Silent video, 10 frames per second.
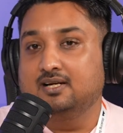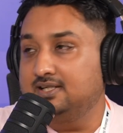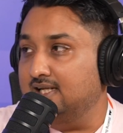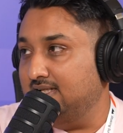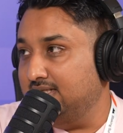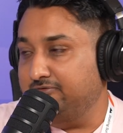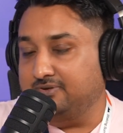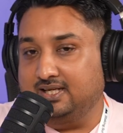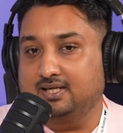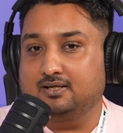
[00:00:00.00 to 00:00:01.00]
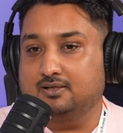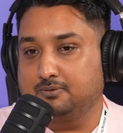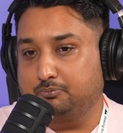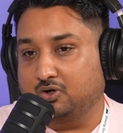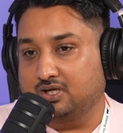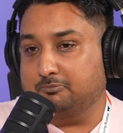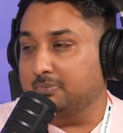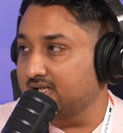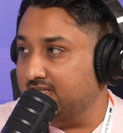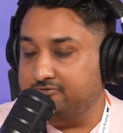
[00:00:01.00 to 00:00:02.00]
till they find a product
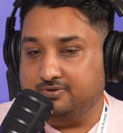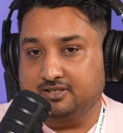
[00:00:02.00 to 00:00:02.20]
market fit